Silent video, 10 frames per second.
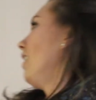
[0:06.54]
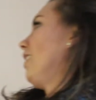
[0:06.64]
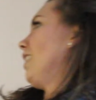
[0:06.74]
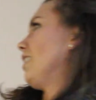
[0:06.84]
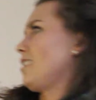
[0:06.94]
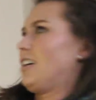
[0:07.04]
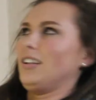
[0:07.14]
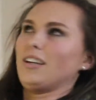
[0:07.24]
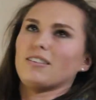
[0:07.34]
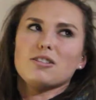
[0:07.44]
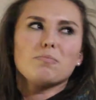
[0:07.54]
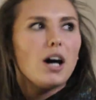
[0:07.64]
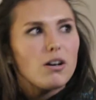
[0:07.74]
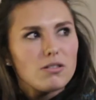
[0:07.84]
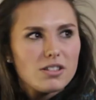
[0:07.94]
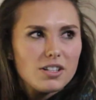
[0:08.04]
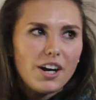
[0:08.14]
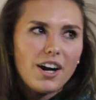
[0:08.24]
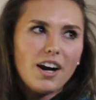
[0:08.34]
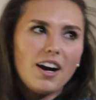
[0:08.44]
things on like this
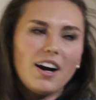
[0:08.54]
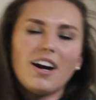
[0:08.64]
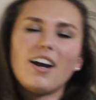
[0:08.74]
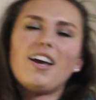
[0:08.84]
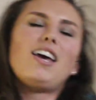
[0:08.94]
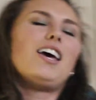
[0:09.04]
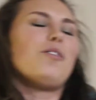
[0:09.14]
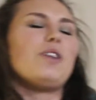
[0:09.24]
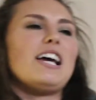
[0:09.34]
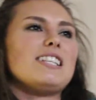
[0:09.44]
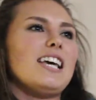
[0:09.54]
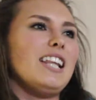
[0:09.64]
poster. And when I say